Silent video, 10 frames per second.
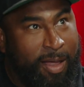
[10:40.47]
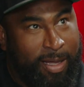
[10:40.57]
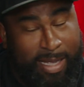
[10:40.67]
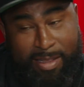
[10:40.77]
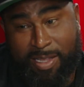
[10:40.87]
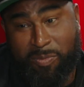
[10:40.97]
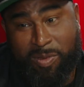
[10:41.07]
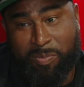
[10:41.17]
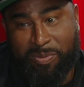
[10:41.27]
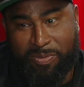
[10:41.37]
again, this
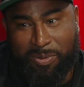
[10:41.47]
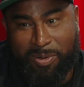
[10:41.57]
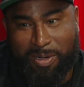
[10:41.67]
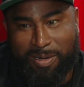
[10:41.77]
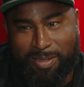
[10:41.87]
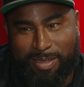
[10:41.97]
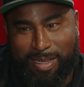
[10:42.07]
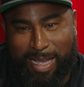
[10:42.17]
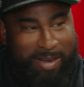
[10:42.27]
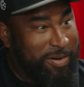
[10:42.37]
was before
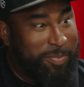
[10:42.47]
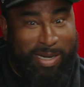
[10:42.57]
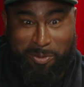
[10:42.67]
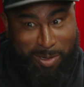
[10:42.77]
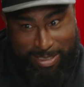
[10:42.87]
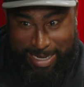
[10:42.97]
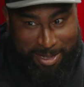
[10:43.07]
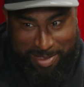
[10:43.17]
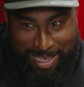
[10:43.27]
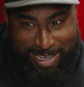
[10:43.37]
everybody wanted a
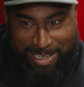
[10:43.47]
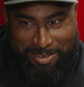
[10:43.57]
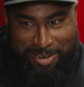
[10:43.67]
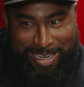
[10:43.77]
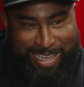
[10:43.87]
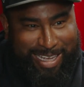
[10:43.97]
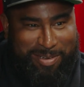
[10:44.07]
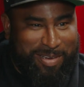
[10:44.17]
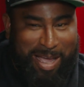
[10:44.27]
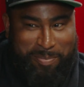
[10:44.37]
house hack, right? Like
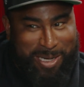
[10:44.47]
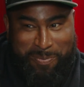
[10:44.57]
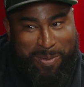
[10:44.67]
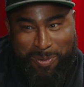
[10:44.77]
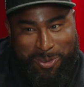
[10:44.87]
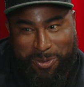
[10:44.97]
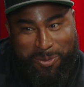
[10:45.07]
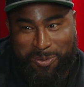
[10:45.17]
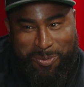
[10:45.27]
not many people knew.